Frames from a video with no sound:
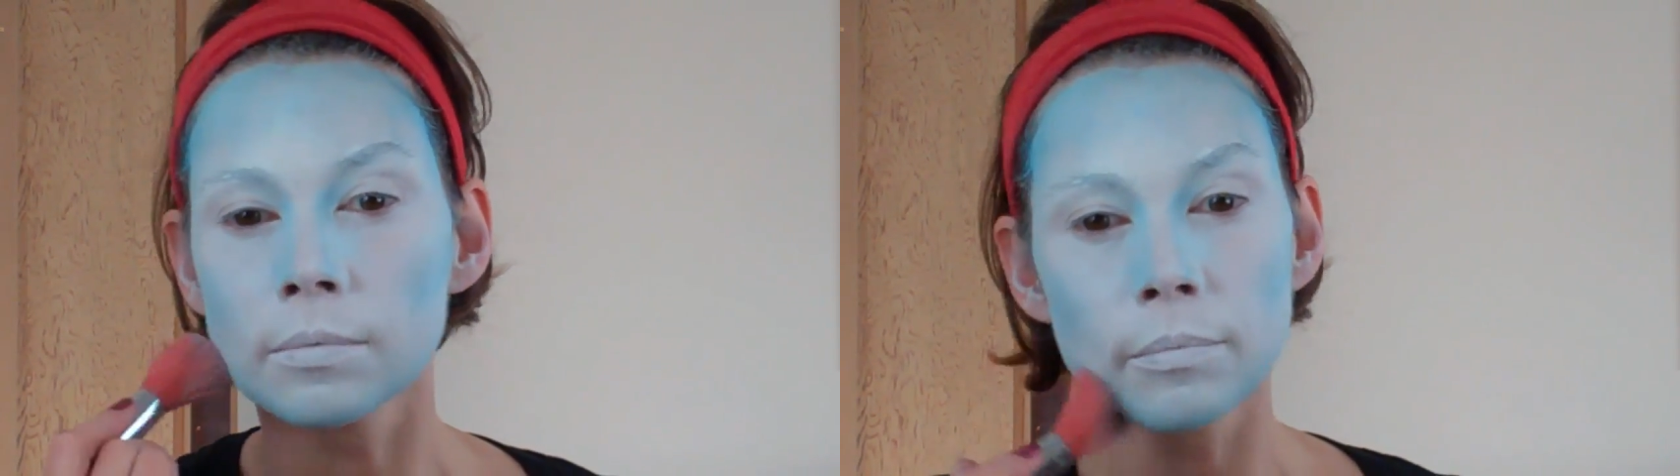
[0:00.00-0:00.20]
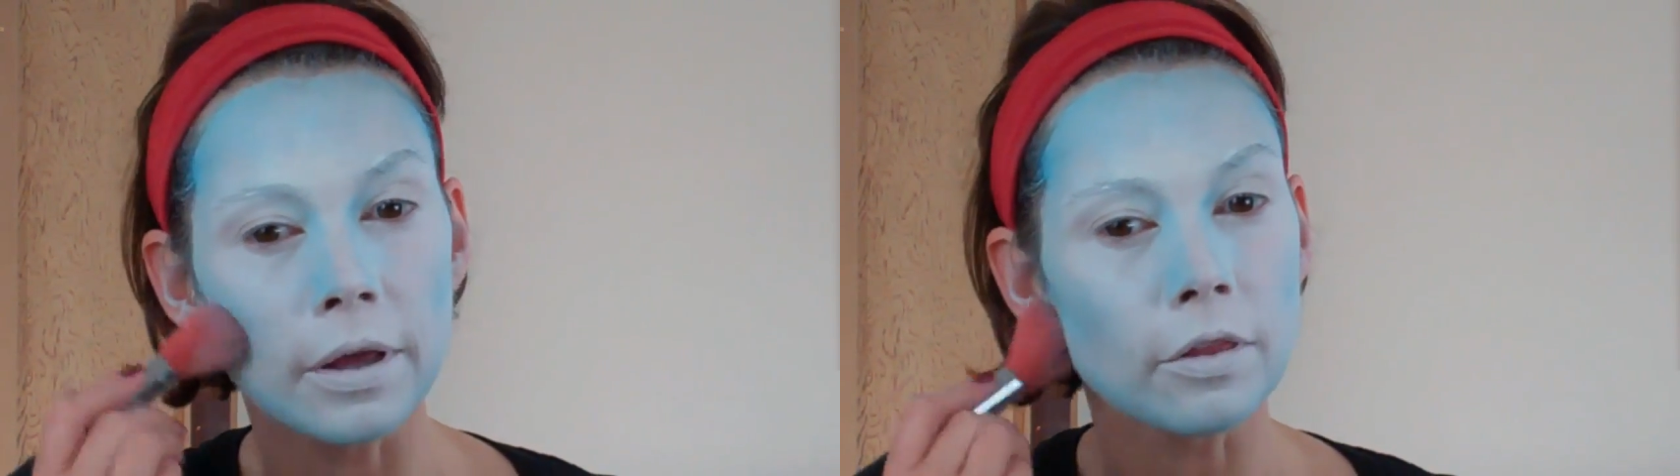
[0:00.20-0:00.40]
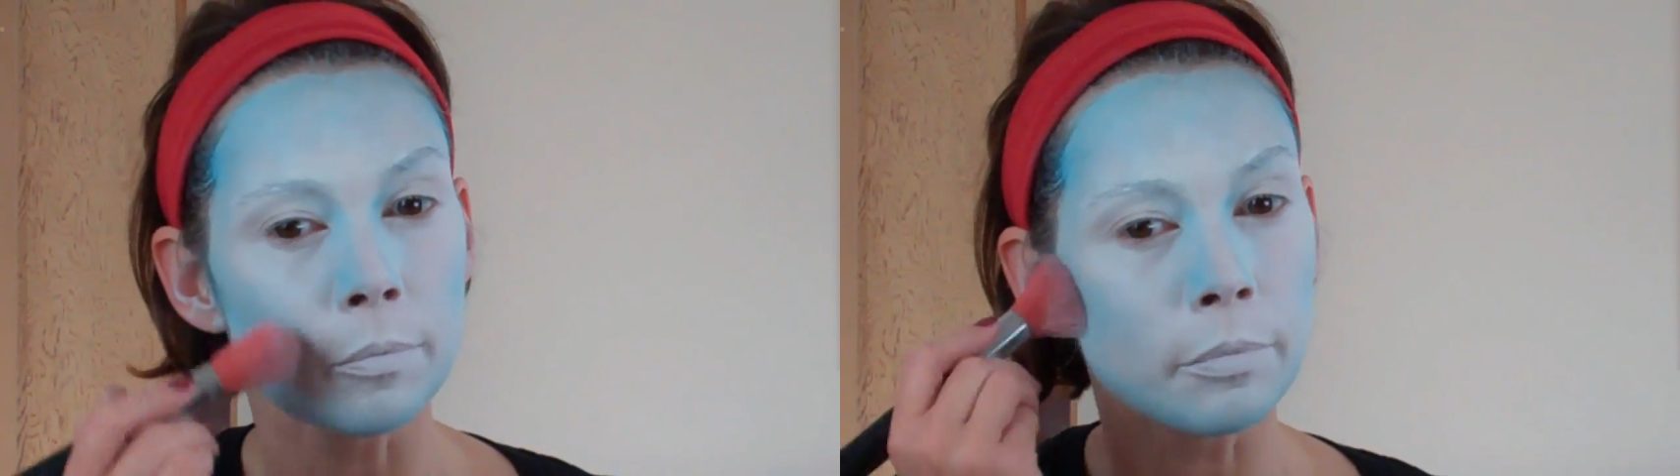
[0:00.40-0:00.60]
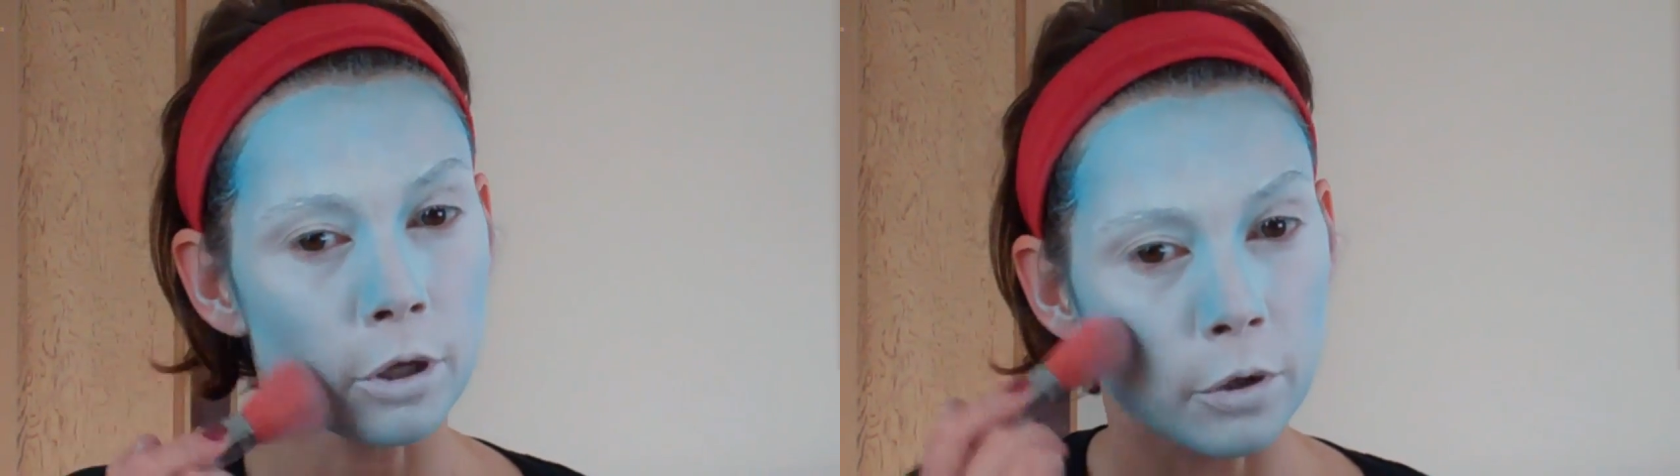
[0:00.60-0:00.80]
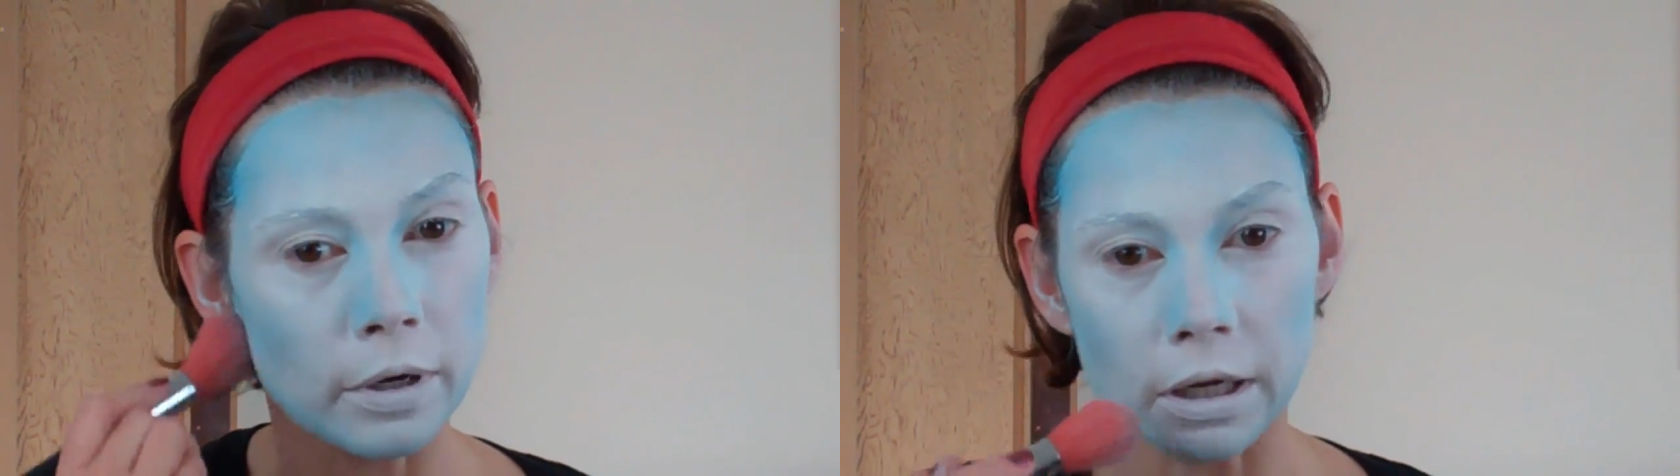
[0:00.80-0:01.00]
make the
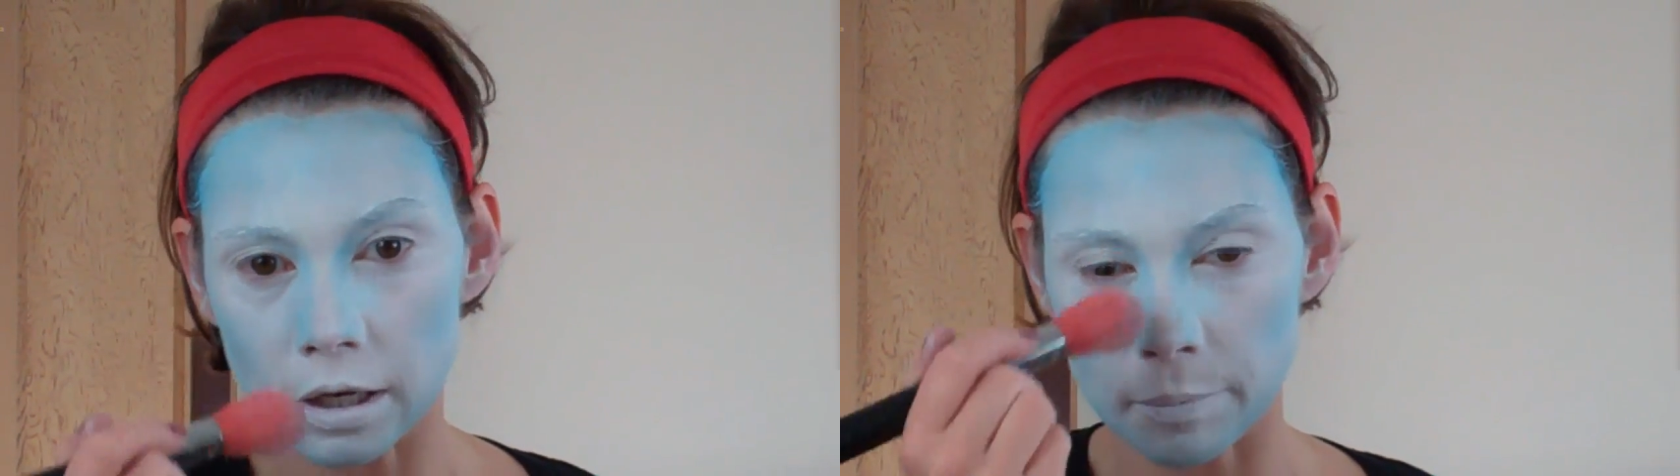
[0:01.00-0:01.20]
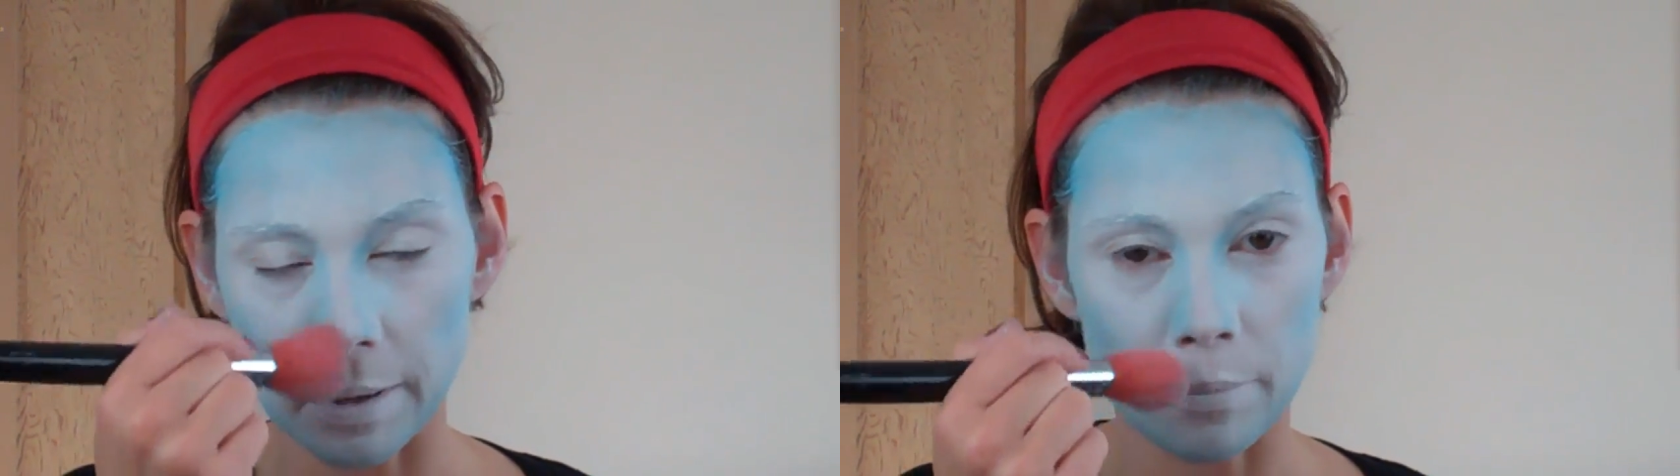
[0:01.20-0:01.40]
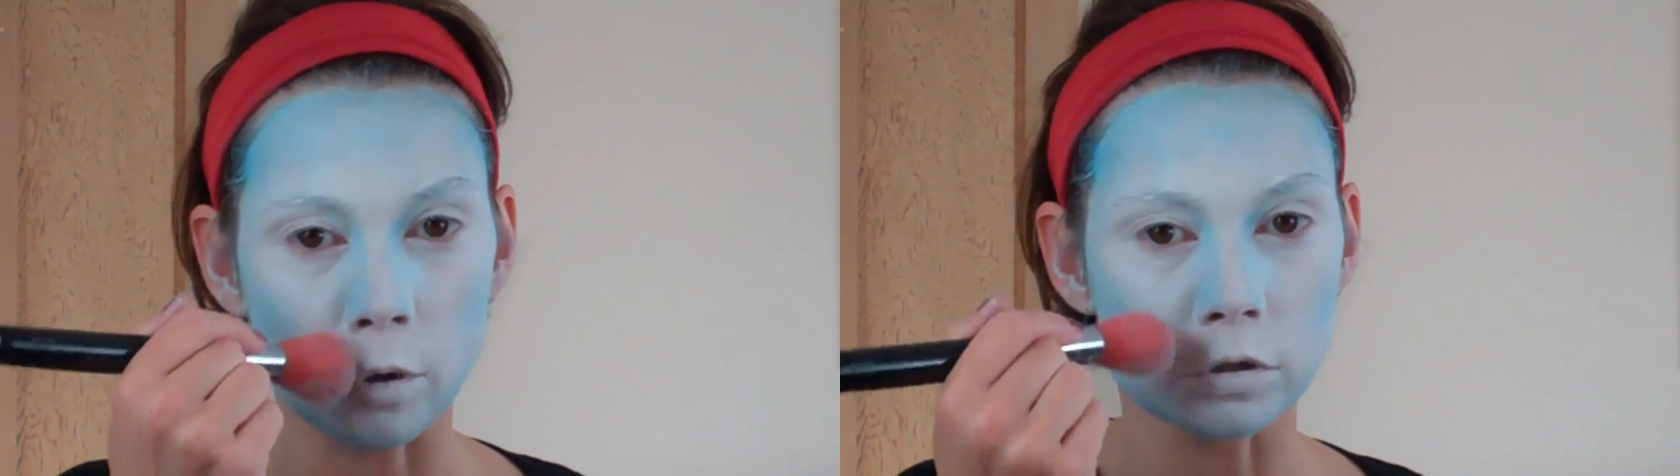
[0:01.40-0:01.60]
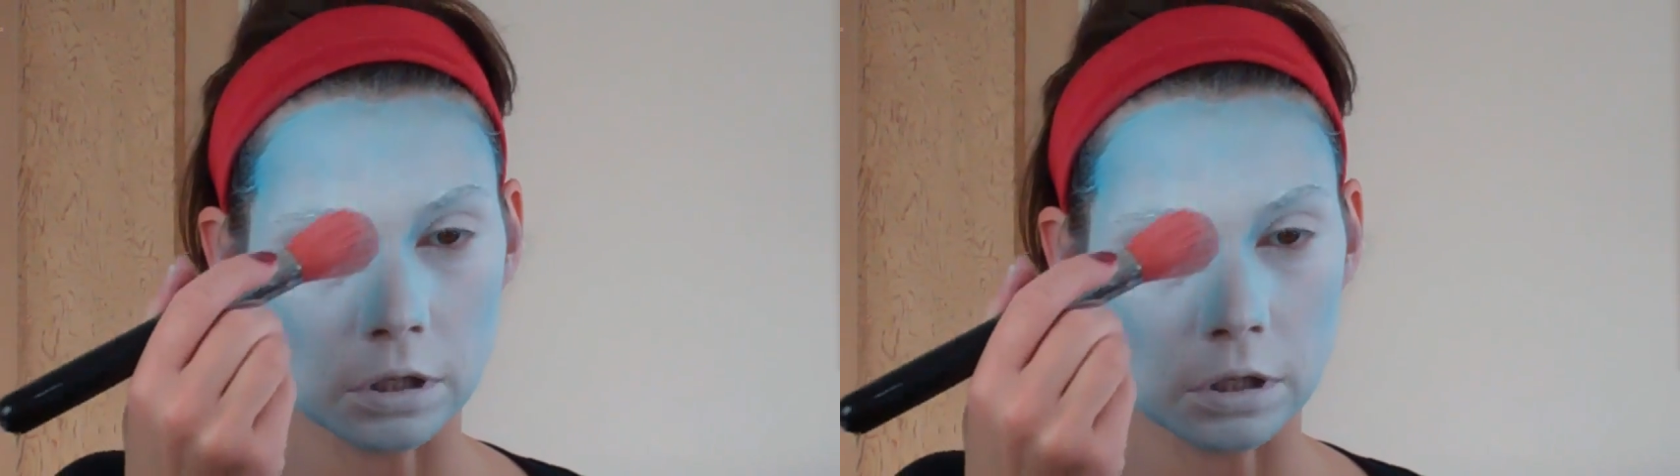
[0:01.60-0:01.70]
blue a little bit more